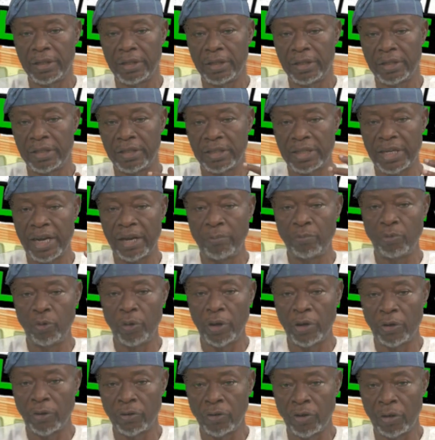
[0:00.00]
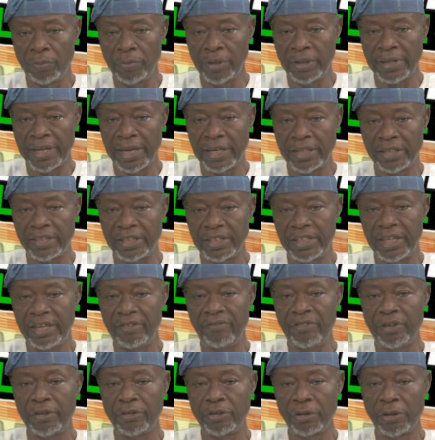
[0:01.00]
sky blue economy, that is
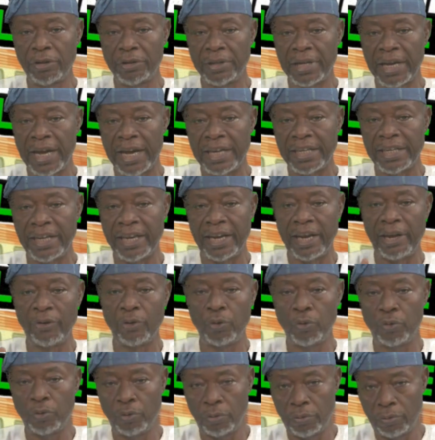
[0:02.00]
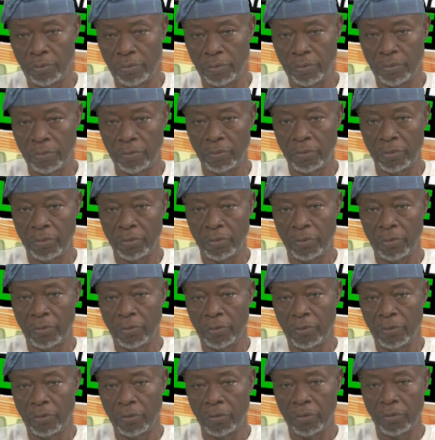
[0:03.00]
aviation and
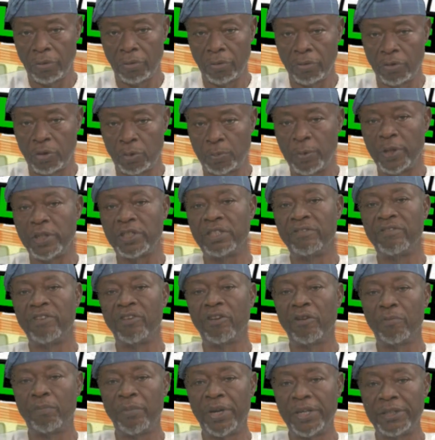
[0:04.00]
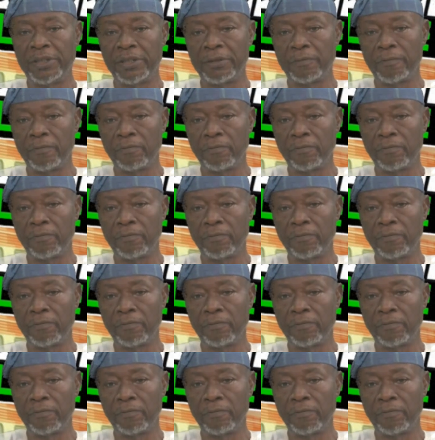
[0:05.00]
aerospace development.